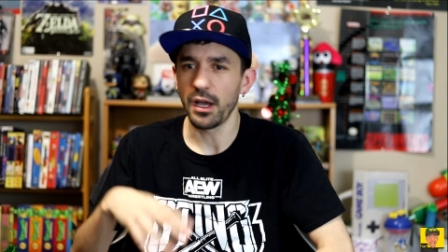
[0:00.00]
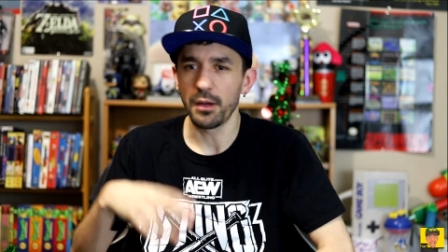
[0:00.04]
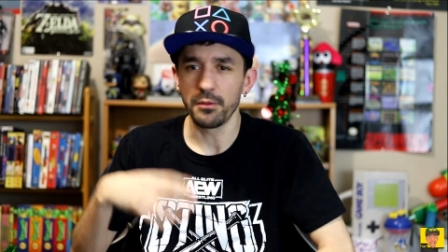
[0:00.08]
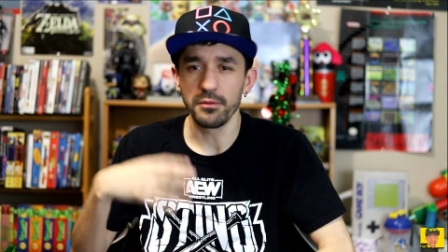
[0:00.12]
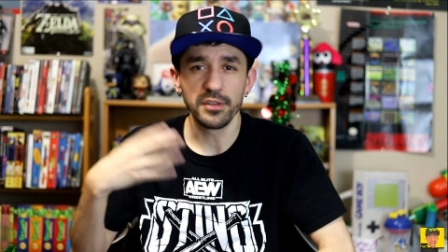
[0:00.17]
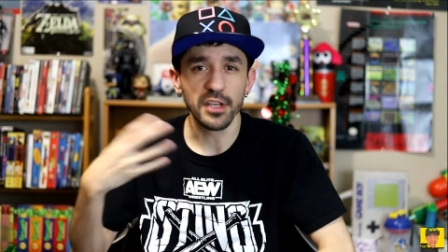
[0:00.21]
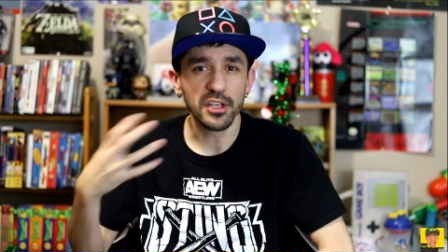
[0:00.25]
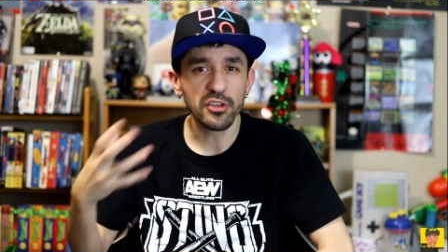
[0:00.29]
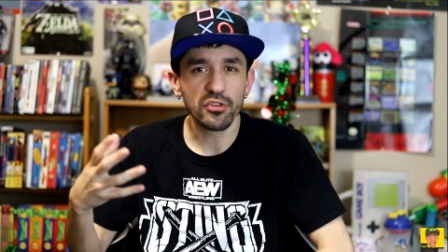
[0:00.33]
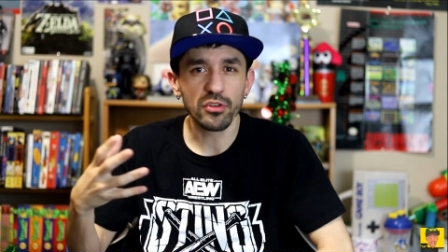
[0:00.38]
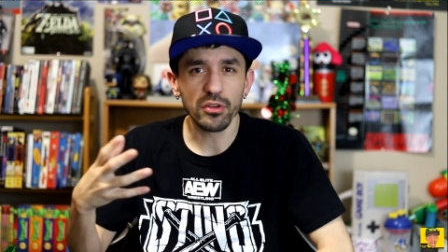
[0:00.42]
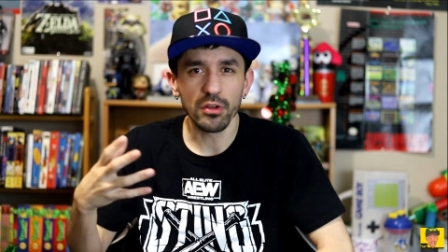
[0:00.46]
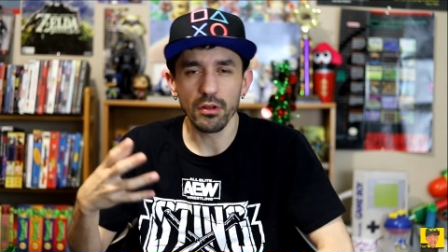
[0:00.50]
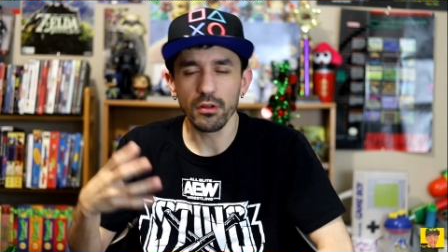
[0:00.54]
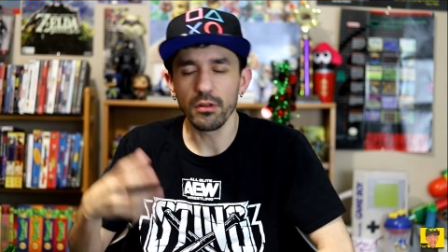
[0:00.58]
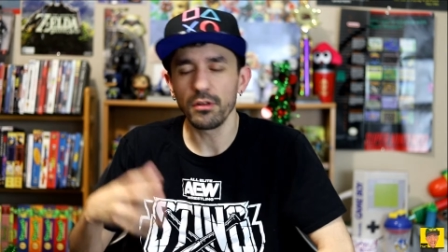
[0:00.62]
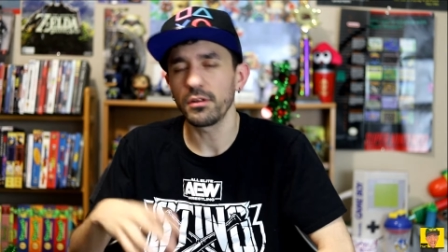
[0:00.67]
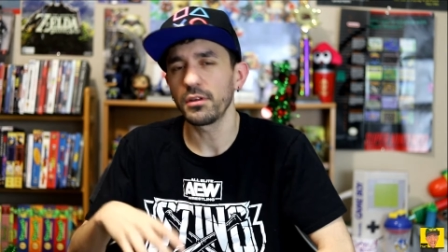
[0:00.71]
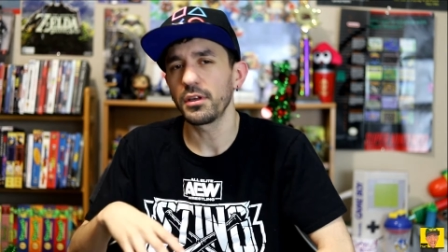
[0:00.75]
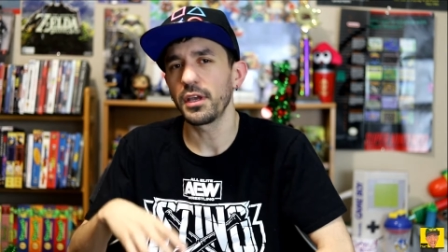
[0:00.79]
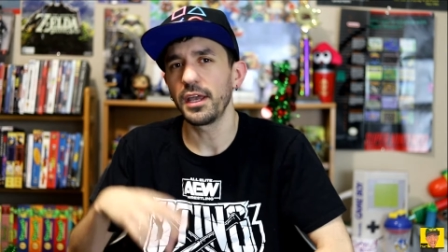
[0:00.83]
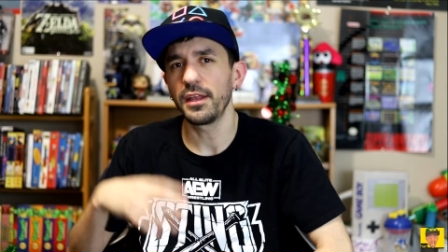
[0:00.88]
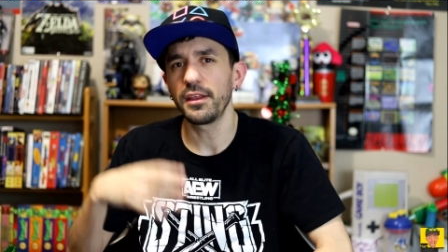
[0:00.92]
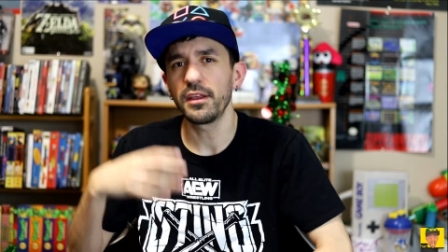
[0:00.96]
um,
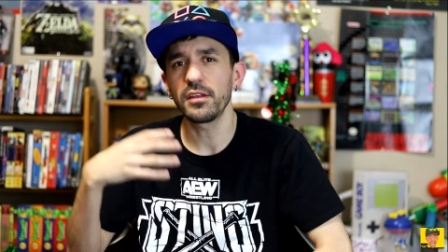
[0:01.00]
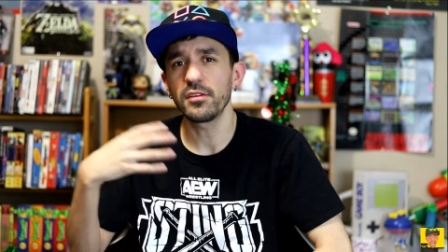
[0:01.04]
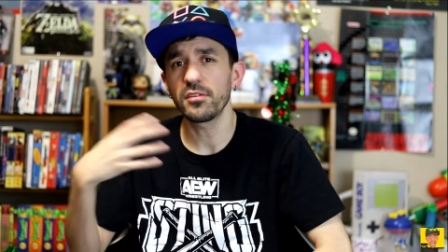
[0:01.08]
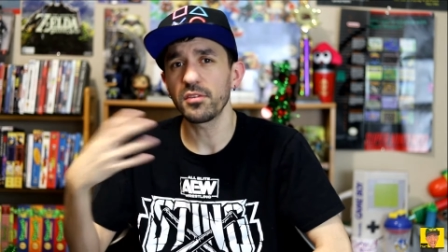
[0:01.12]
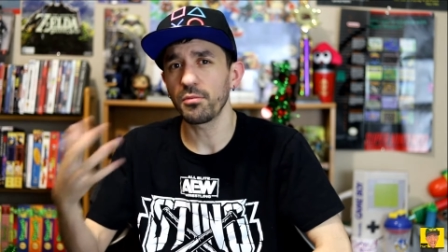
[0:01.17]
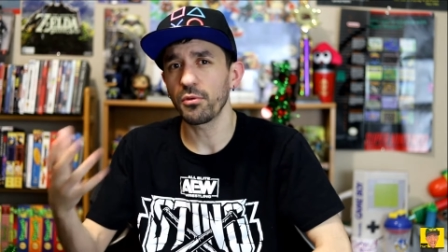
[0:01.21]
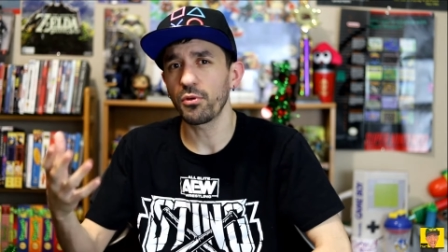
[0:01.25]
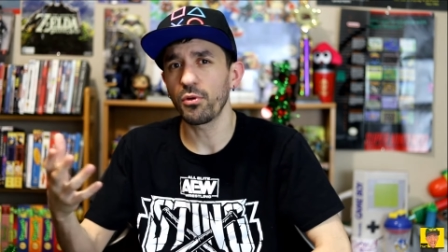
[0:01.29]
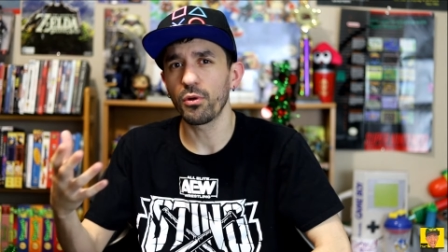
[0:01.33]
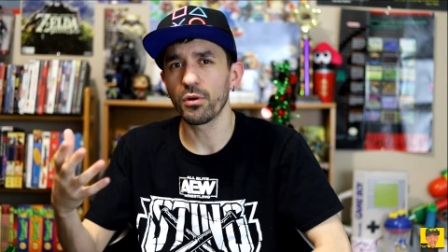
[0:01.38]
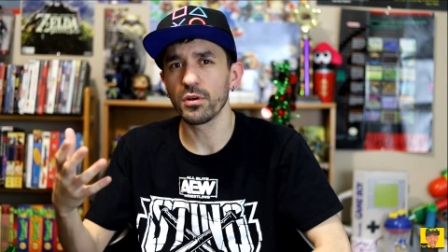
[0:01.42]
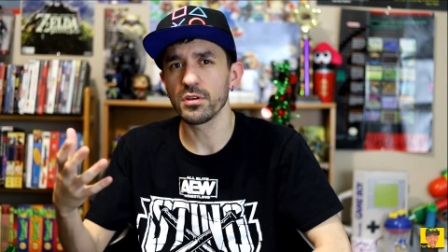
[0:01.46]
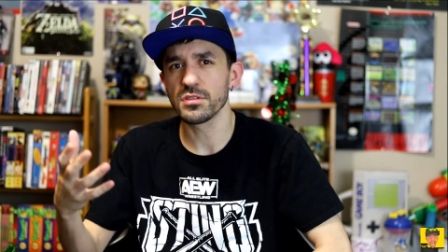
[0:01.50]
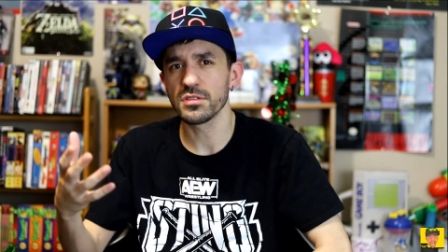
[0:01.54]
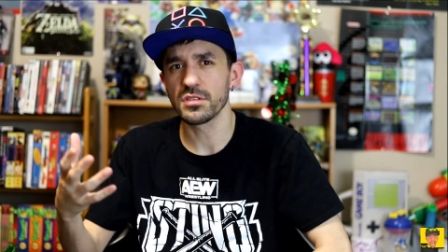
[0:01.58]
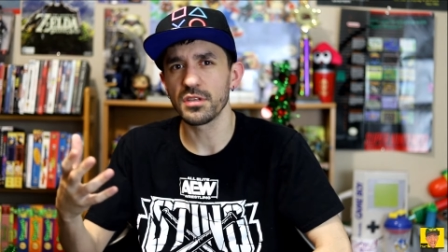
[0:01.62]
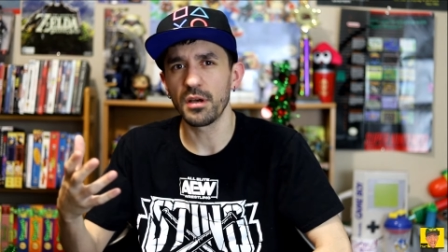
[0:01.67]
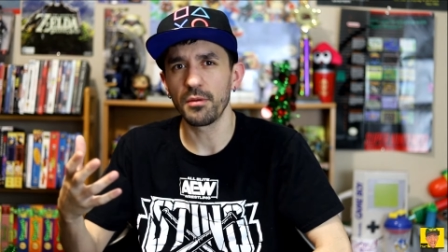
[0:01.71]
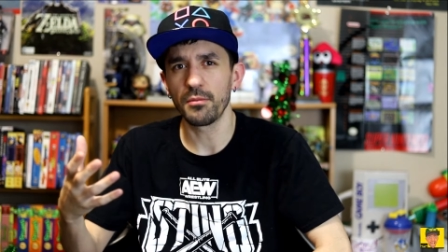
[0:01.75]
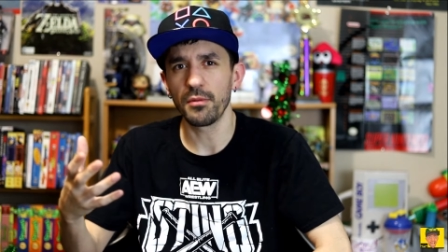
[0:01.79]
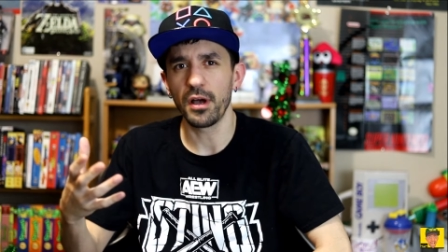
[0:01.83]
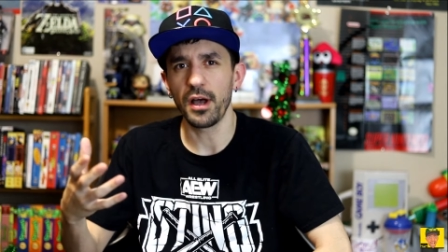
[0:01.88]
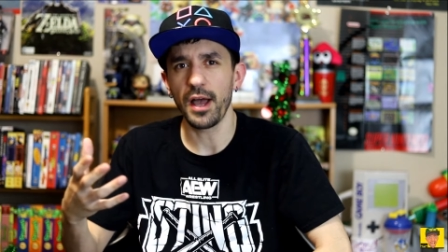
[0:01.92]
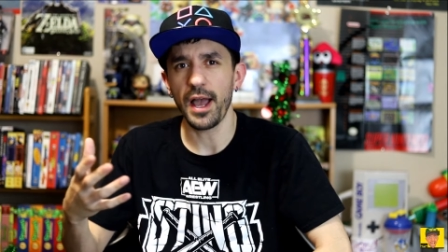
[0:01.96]
digital and then some, of course,
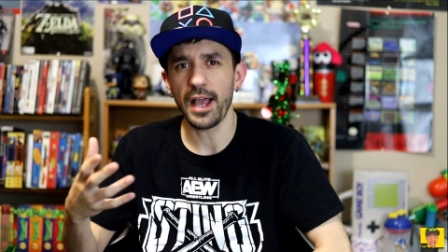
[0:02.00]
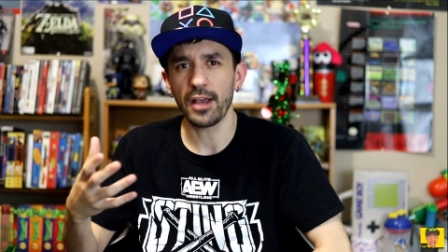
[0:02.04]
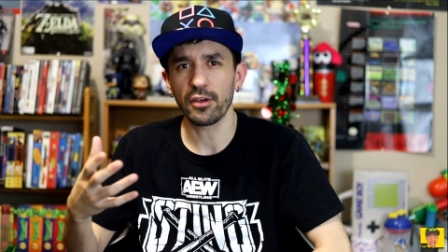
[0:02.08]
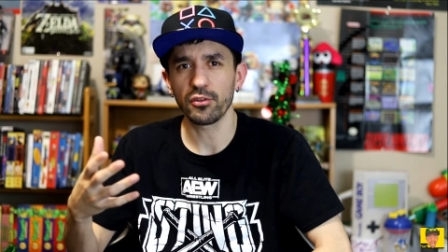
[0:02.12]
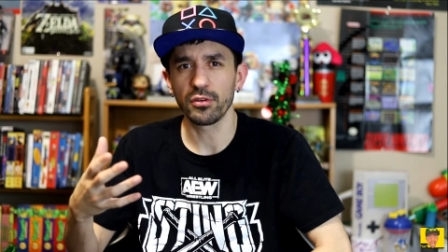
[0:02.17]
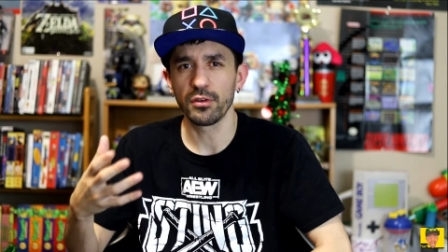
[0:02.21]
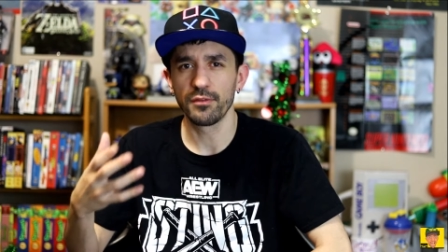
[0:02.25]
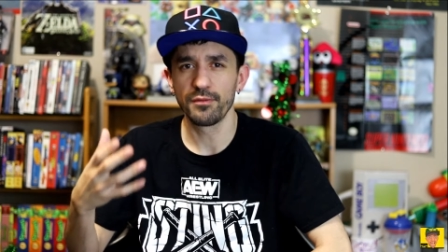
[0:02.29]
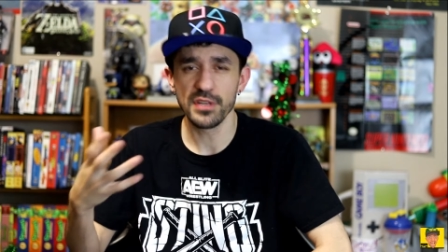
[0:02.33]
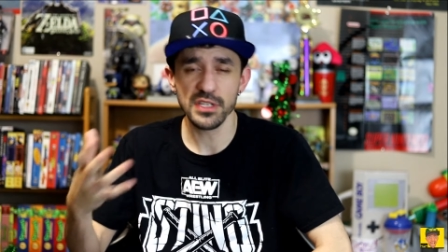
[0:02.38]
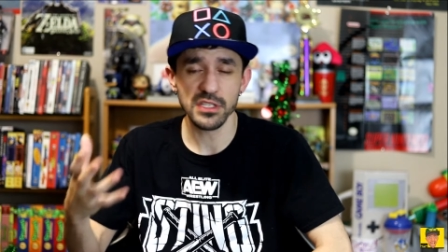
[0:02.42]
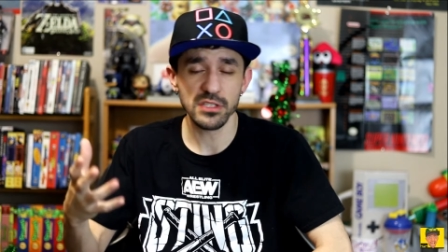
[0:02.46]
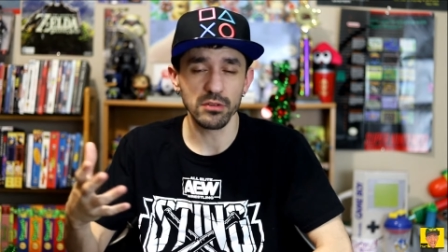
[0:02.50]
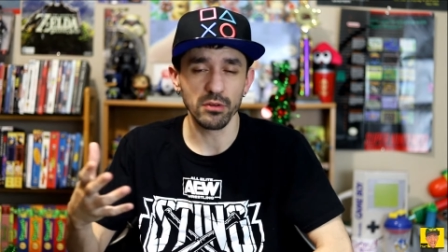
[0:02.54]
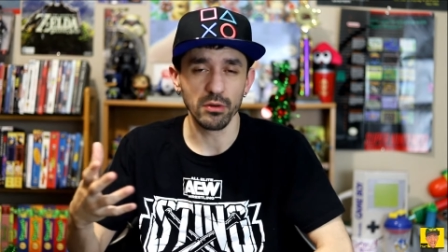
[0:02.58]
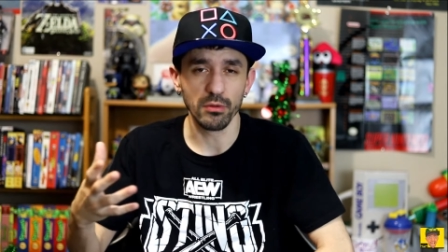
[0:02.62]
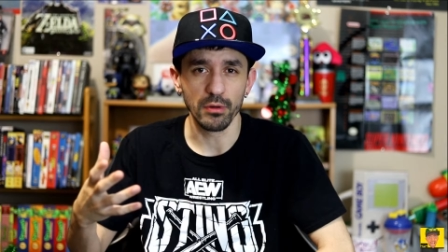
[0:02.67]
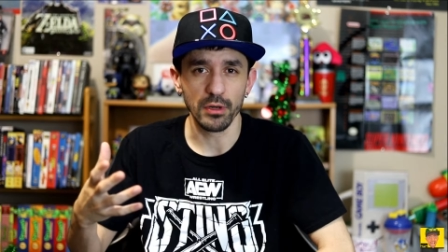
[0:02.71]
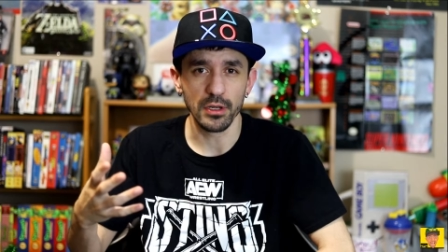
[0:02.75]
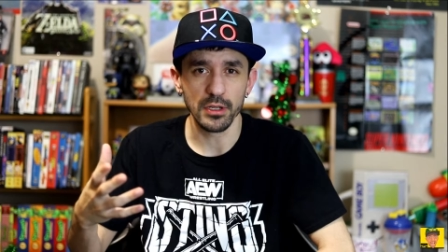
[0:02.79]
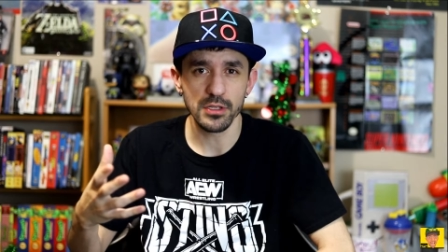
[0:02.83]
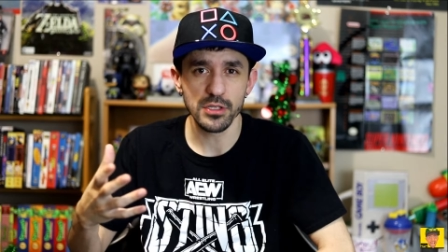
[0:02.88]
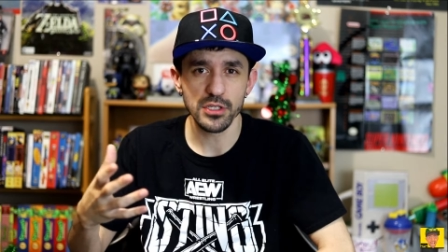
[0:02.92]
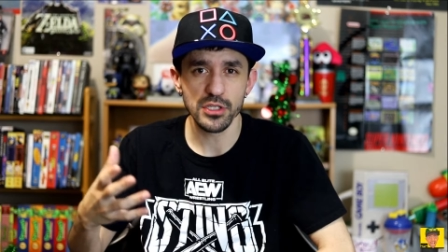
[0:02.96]
some uh, actual
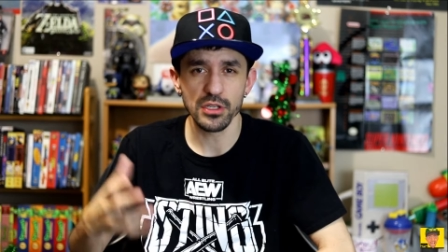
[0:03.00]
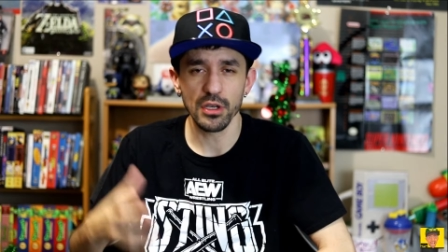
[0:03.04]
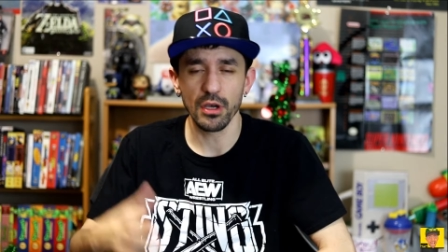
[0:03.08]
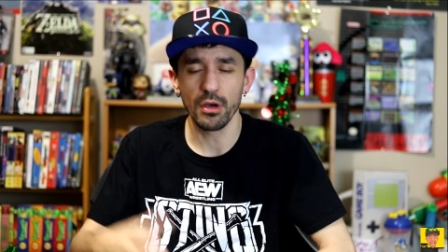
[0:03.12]
physical ones.